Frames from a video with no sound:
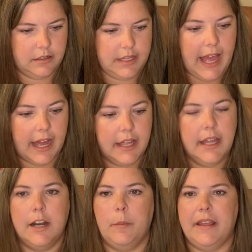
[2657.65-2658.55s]
Yeah,
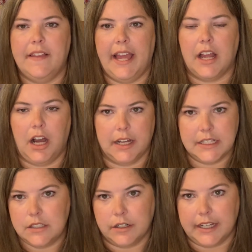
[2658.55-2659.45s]
it'll be like
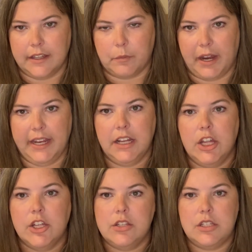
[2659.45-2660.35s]
August 30th, right?
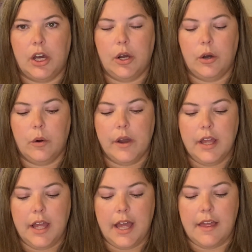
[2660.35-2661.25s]
So
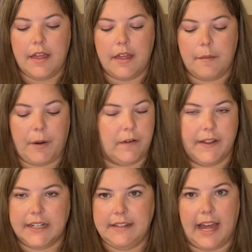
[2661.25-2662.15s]

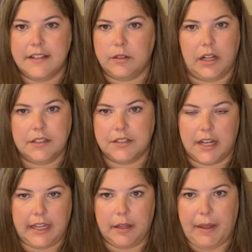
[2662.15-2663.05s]
perfect. Yeah. So I'll start
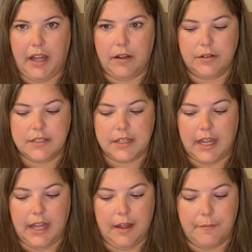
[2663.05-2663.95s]
talking about
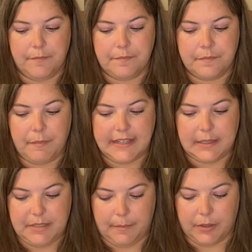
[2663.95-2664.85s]
my
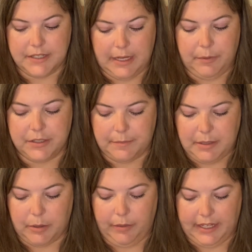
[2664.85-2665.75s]
Sampler
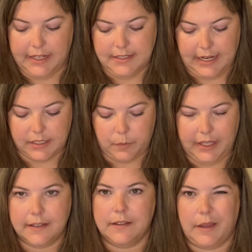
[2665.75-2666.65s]
September plans next
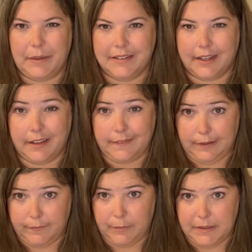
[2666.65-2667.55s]
week. So that means I got to
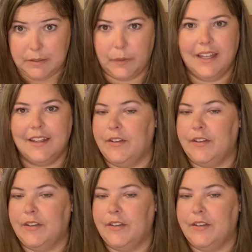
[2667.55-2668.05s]
think of them this week.